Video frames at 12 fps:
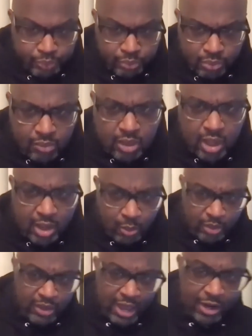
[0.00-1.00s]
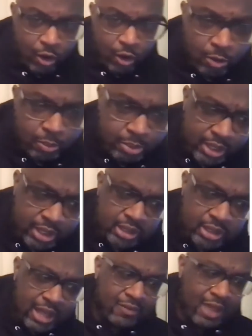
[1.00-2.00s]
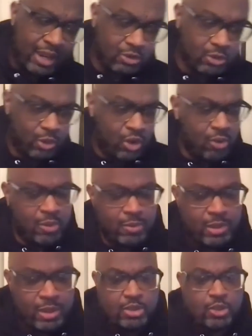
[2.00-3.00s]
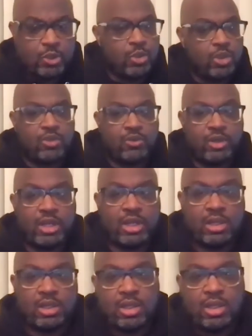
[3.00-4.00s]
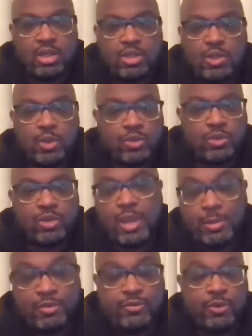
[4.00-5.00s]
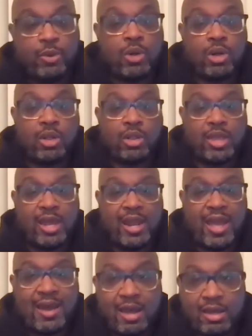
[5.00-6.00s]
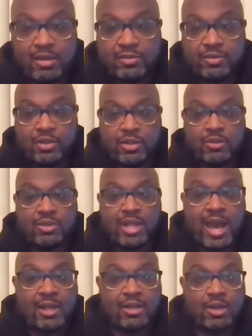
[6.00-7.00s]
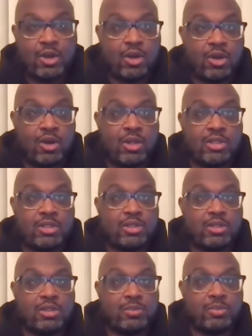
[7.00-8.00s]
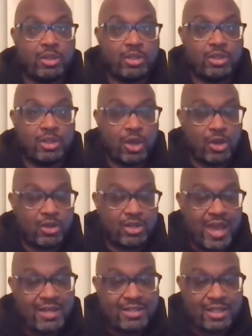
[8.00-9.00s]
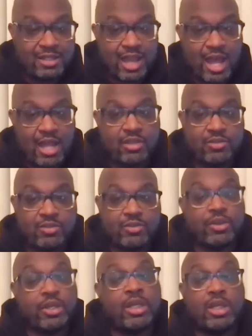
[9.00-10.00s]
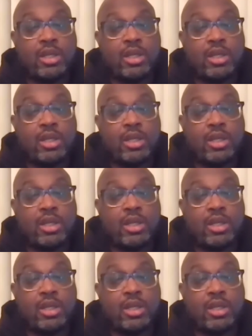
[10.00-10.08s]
Amazing. And we've had all but out of that group, all but maybe two or three two or three, maybe four that have you know not gone on to to to go to access college for free.